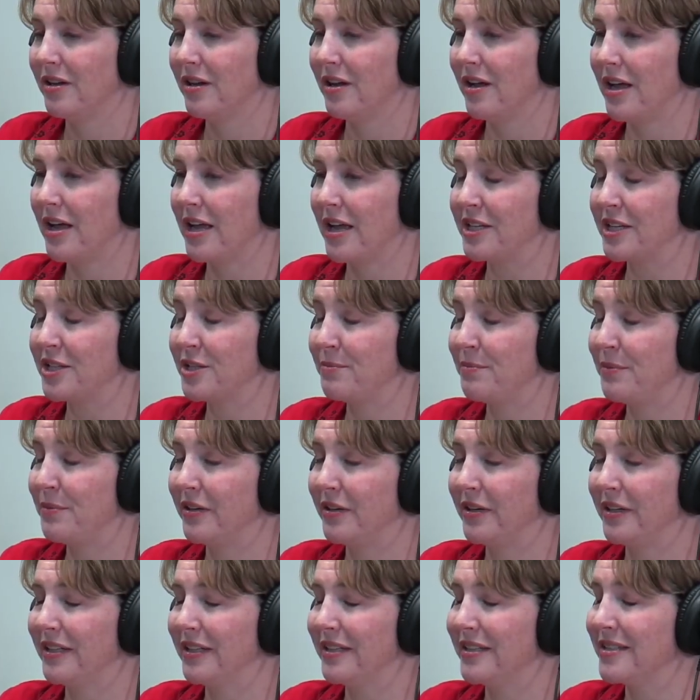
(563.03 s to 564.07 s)

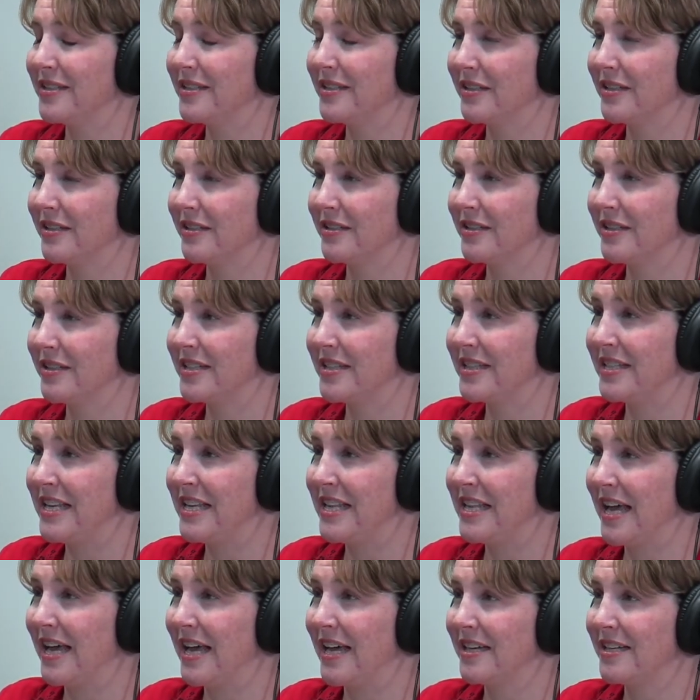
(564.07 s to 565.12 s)
experience to see
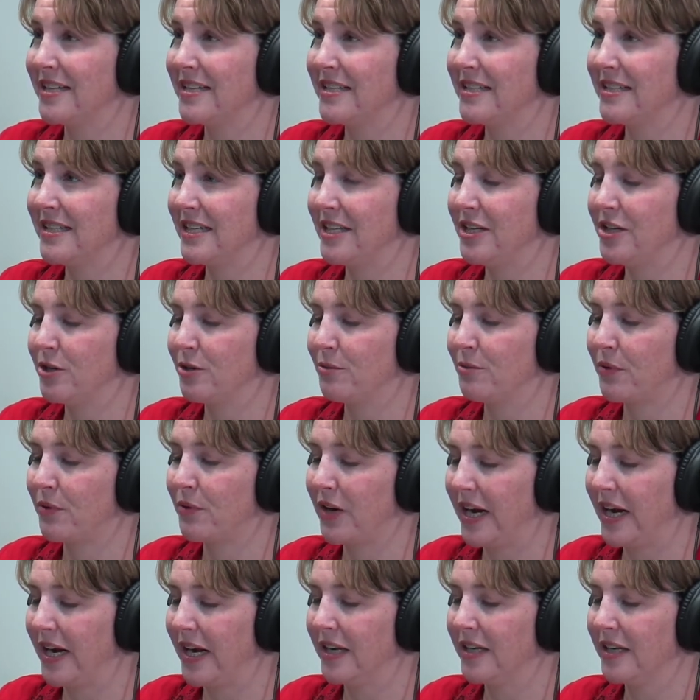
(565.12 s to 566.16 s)
that, to see your
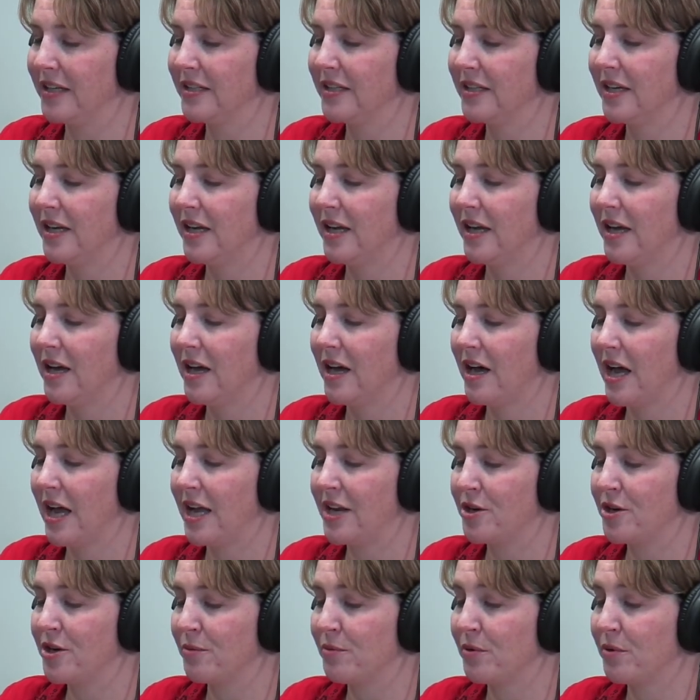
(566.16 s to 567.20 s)
brand and
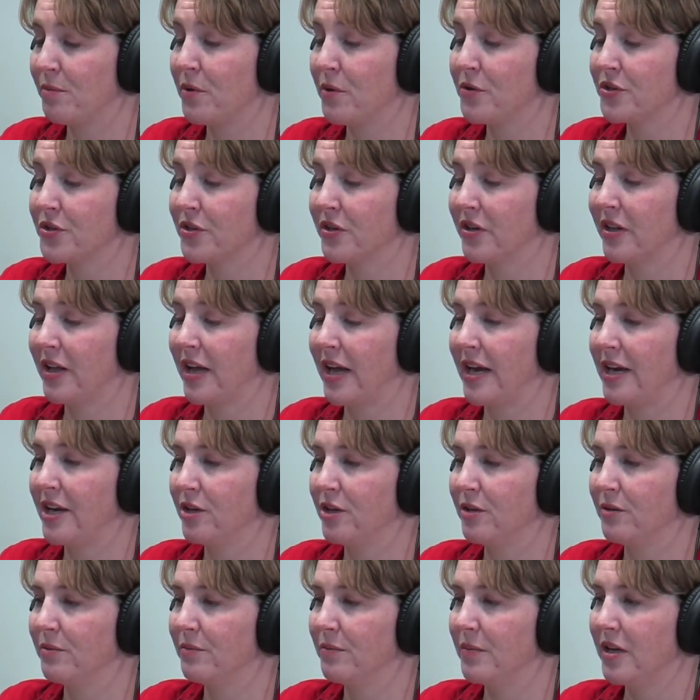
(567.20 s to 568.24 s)
your promotional
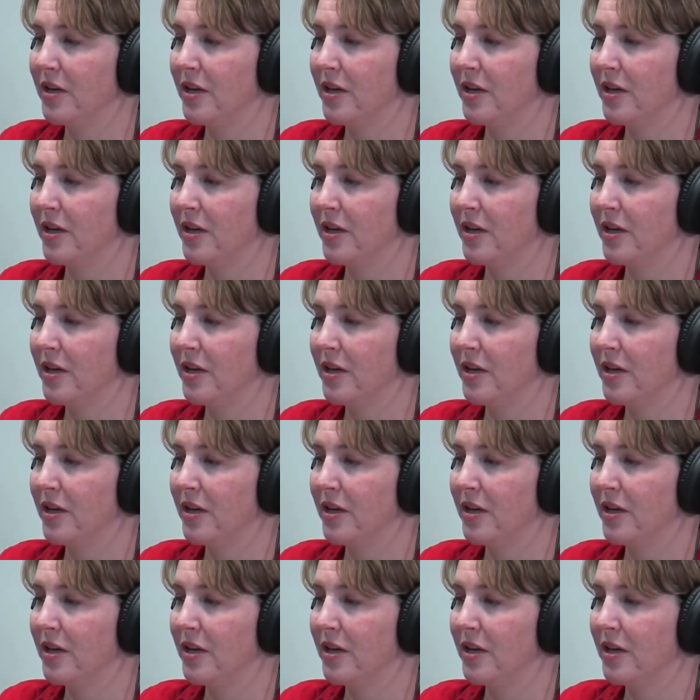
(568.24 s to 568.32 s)
item